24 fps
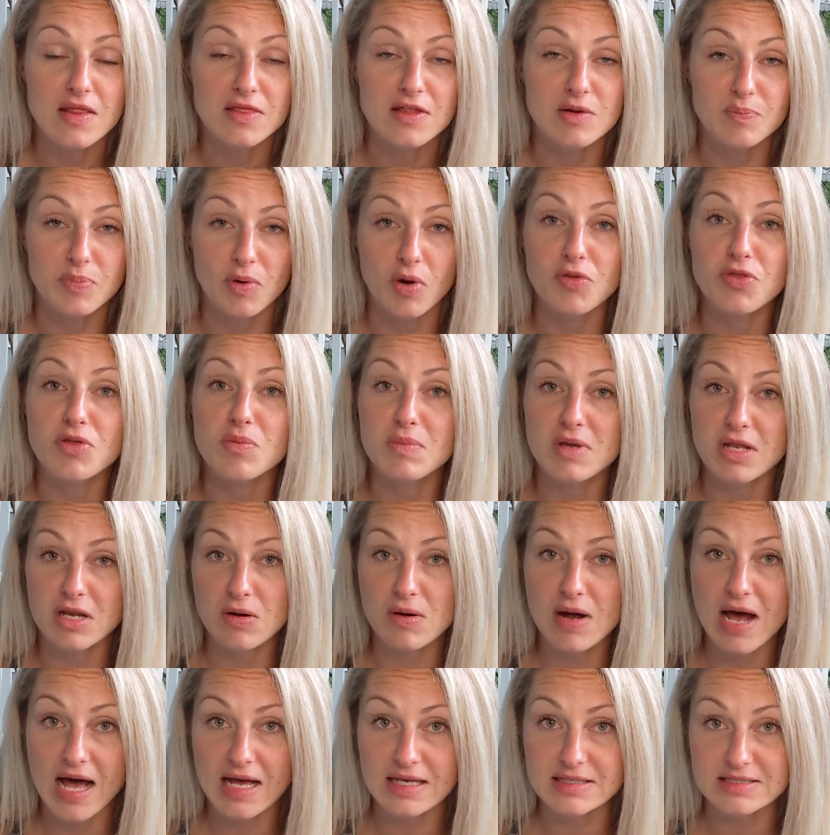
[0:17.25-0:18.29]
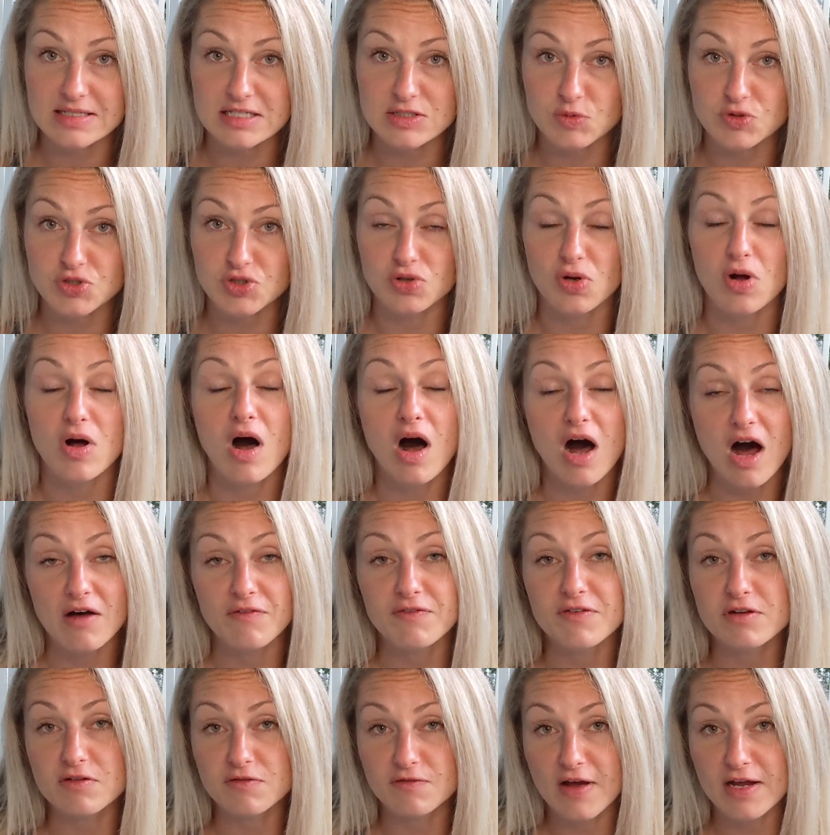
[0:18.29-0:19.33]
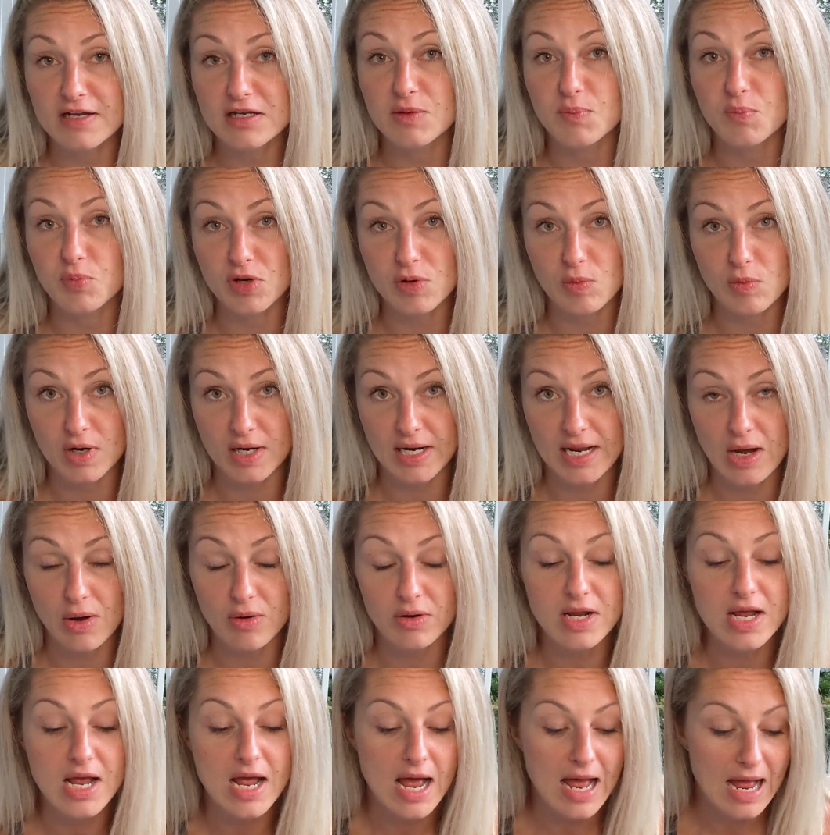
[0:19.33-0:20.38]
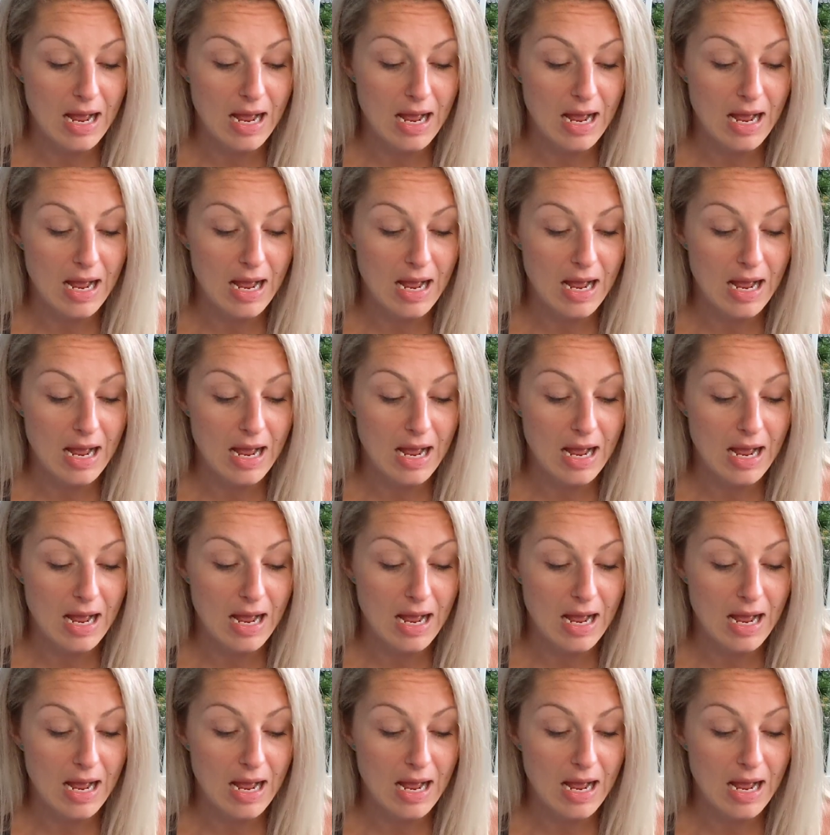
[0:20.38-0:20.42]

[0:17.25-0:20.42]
They're both amino acids, which you'll often find in pre-workout.